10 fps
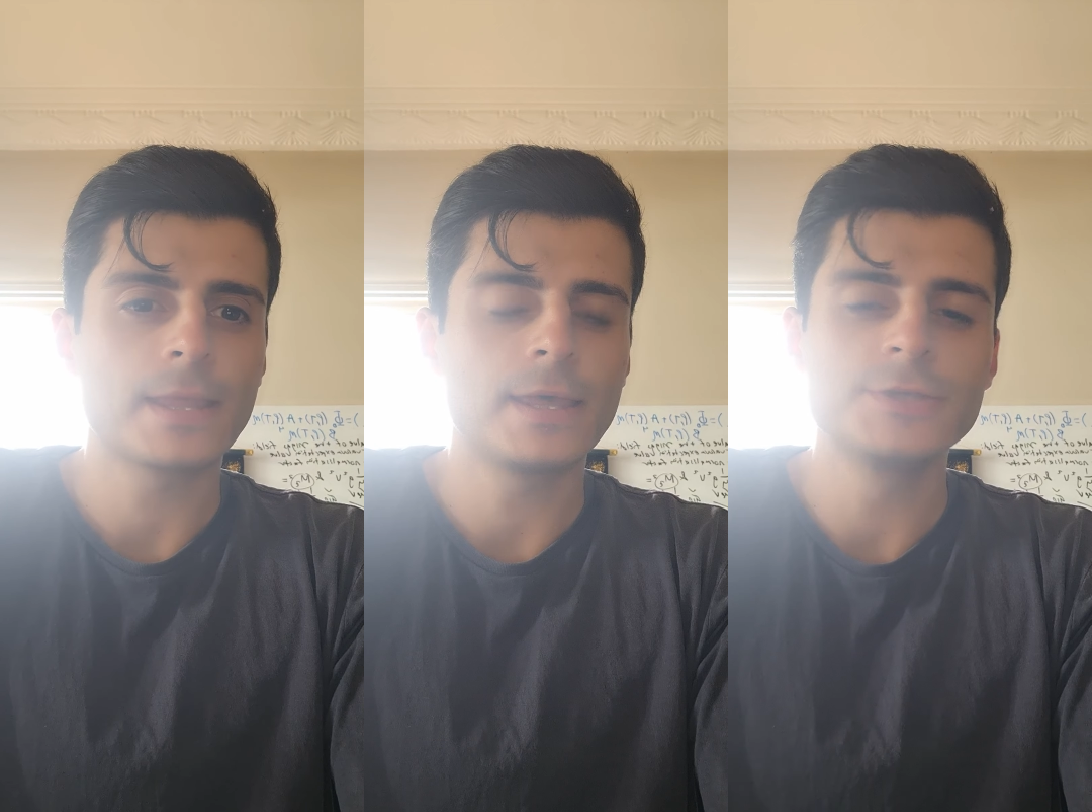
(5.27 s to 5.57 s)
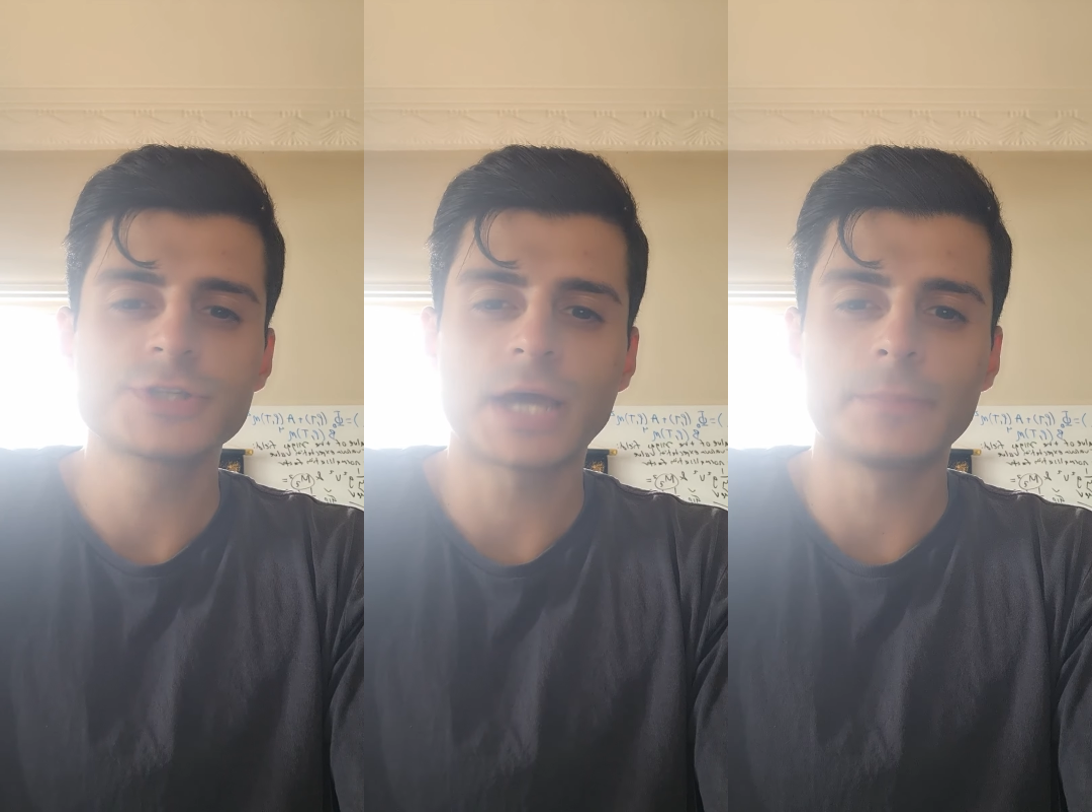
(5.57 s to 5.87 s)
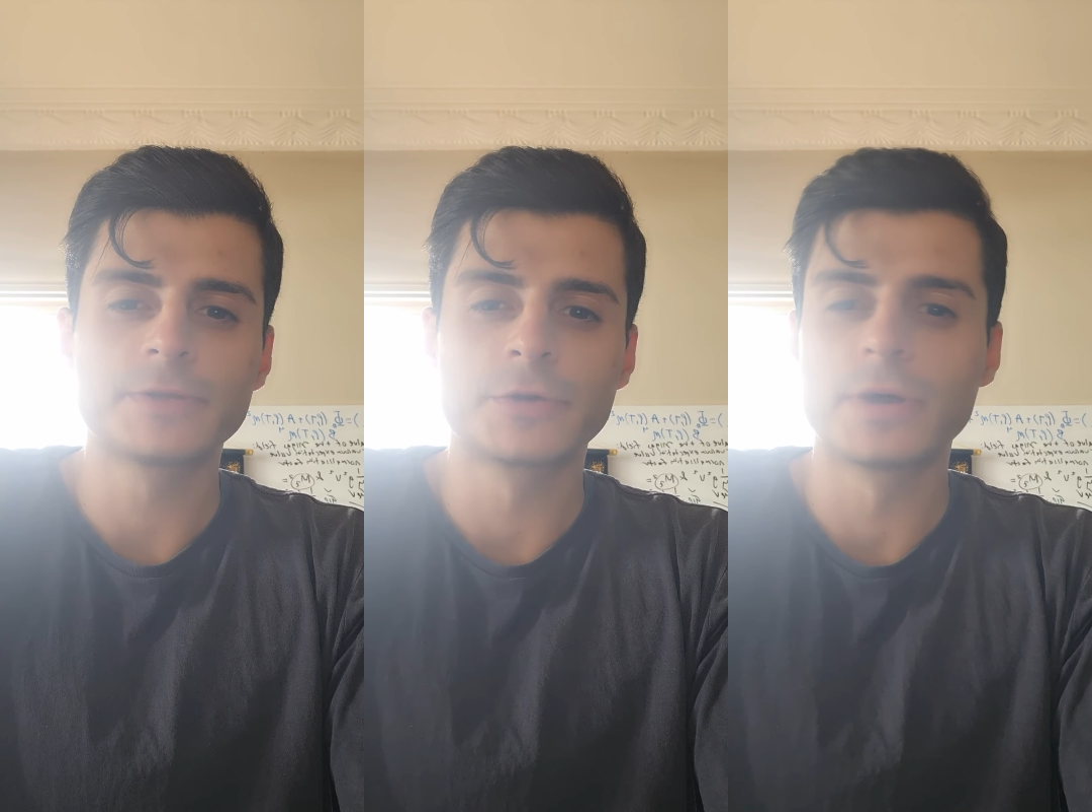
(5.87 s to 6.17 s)
each
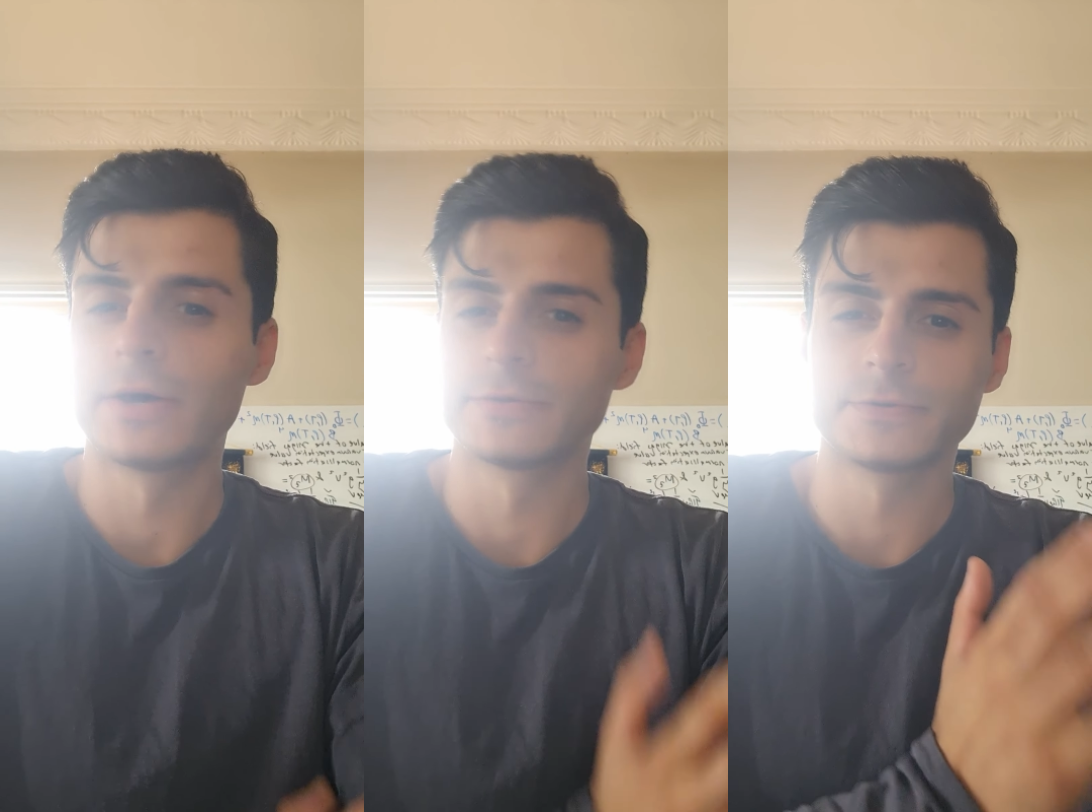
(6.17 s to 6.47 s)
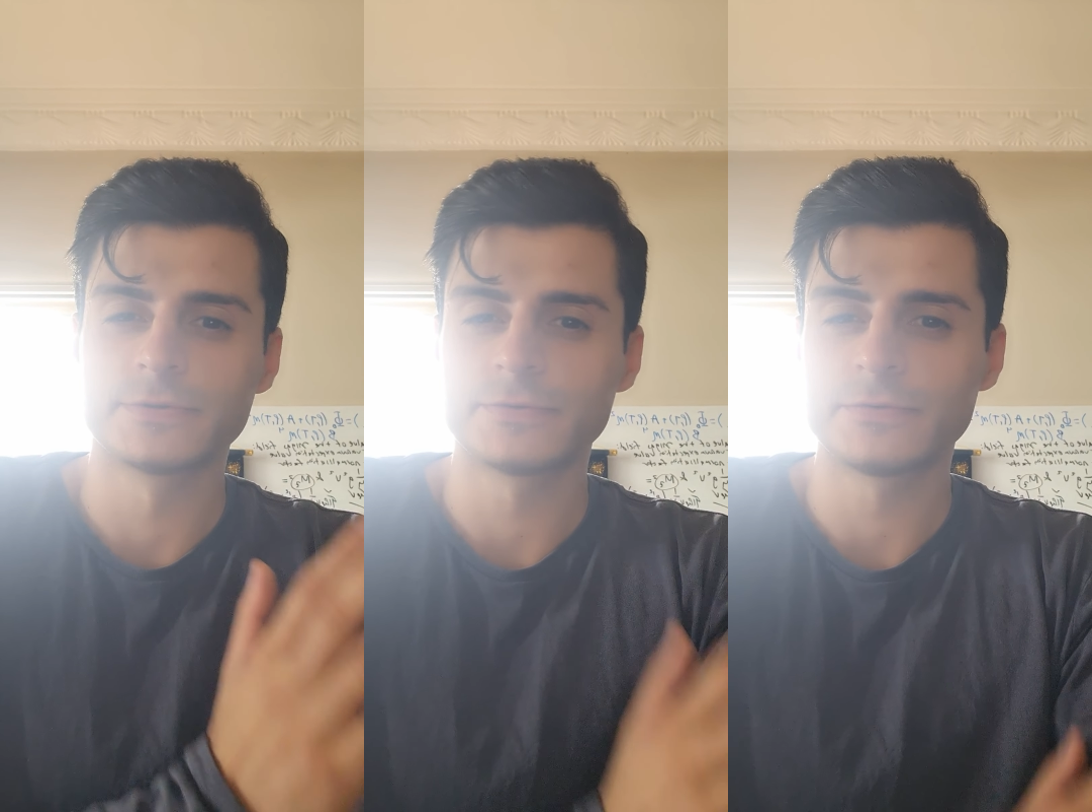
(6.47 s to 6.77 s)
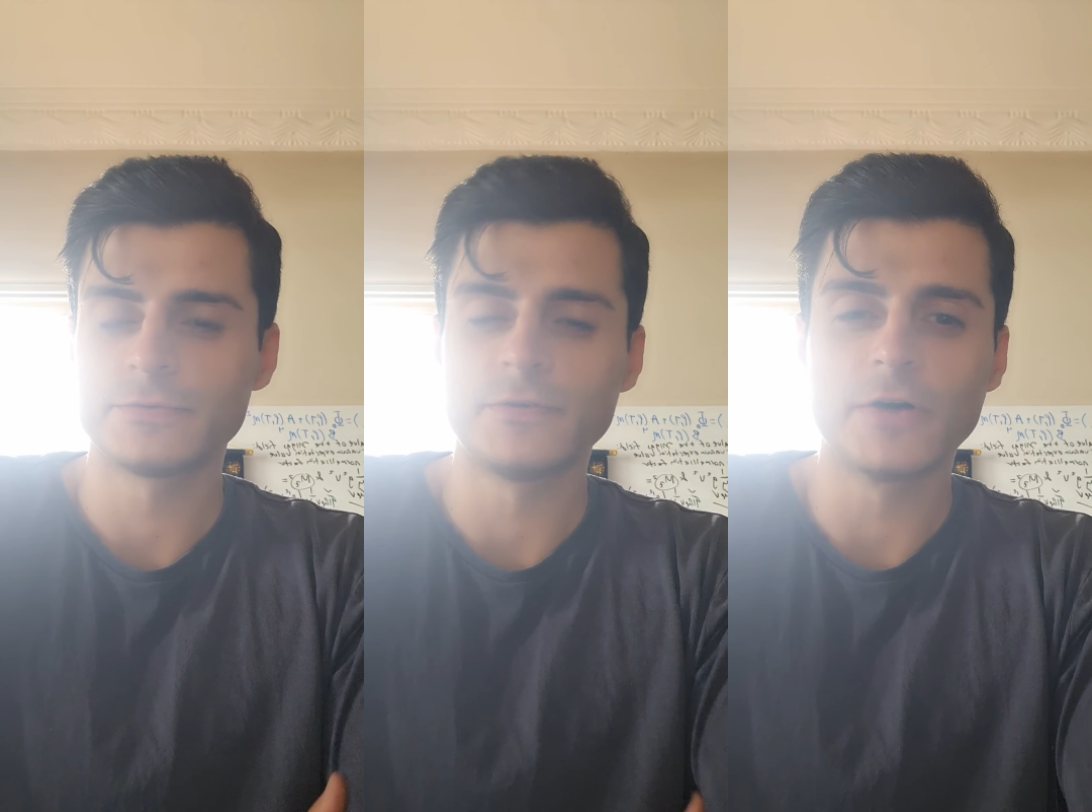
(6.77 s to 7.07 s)
capped at around
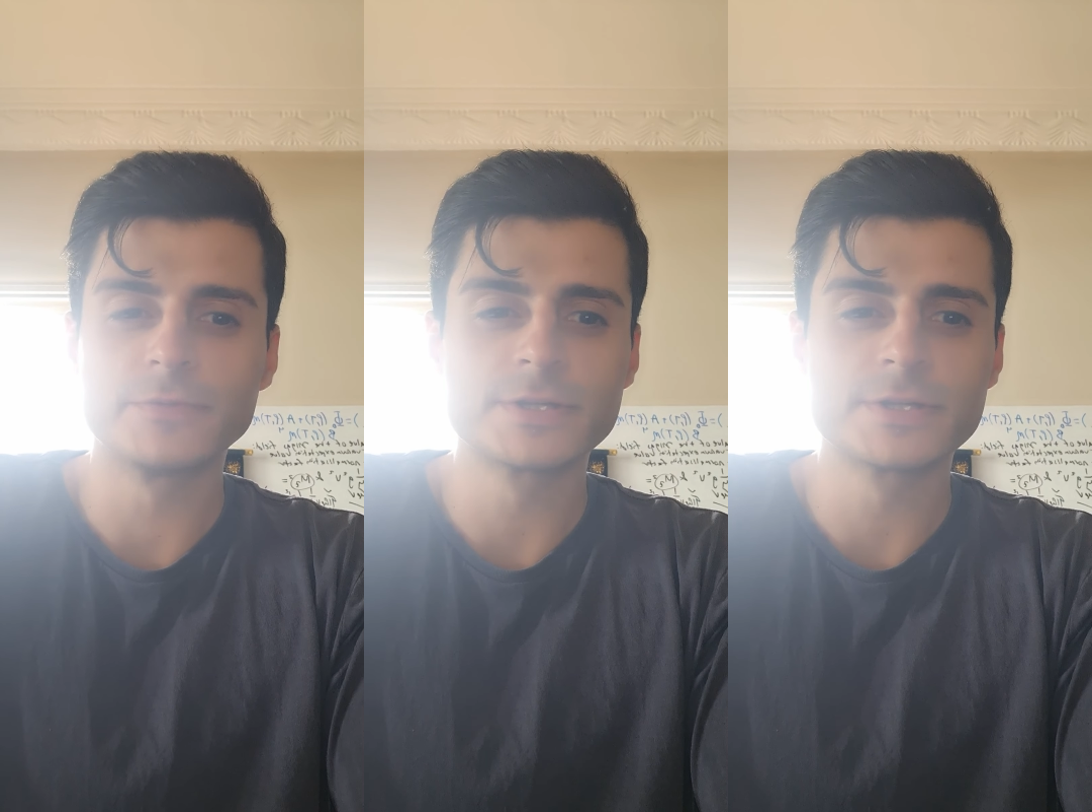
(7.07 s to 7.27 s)
5